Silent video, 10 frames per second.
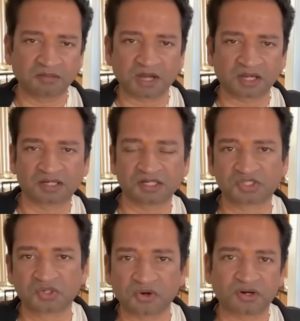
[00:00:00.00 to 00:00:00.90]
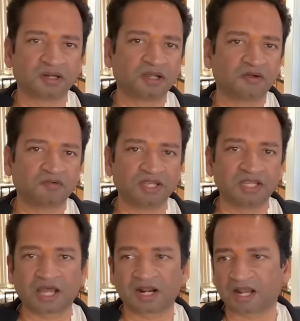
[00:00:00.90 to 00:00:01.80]
to market is good,
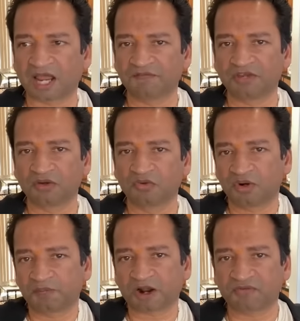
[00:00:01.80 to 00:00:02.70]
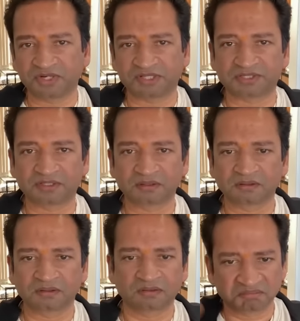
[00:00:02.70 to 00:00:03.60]
we are having good profits,
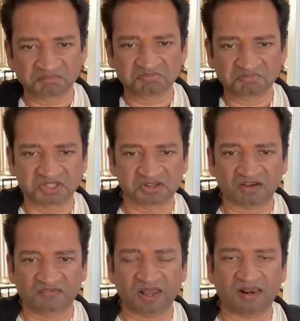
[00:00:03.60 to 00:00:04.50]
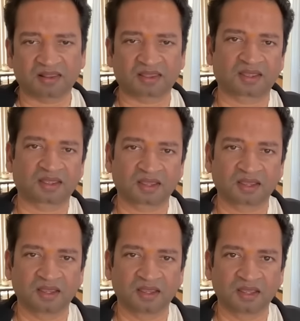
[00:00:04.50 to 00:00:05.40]
stock fell.
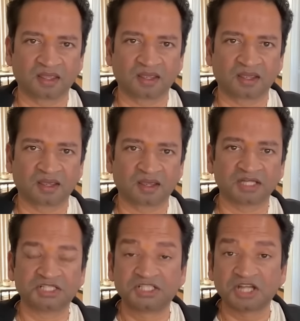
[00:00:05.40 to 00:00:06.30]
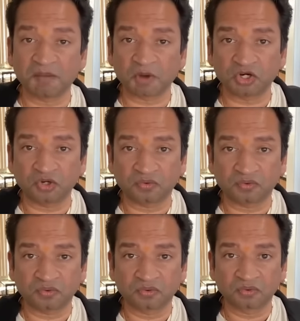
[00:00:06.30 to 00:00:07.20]
Shame on you.
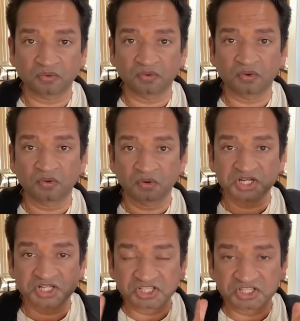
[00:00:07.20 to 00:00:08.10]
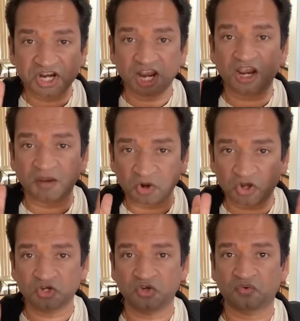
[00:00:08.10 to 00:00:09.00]
Shame
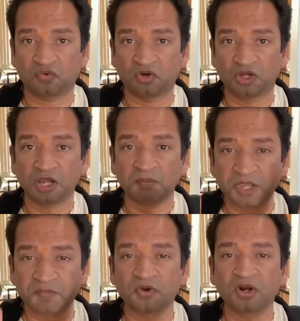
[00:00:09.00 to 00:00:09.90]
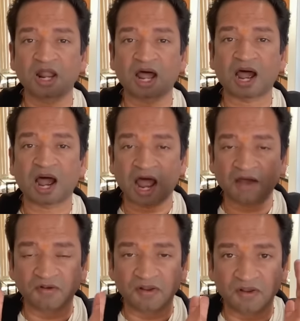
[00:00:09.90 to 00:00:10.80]
on you. People
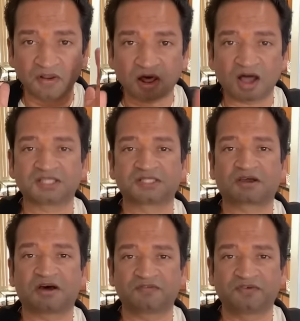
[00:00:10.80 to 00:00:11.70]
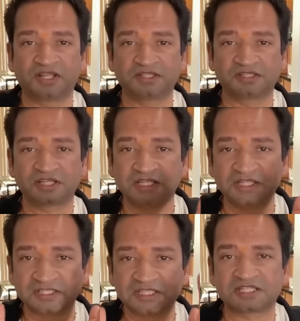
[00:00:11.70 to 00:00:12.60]
have lost confidence in
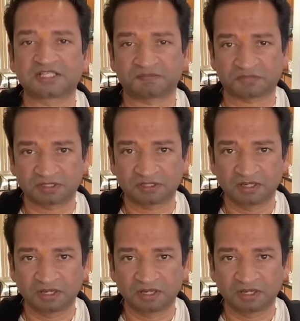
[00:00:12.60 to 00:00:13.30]
the systems.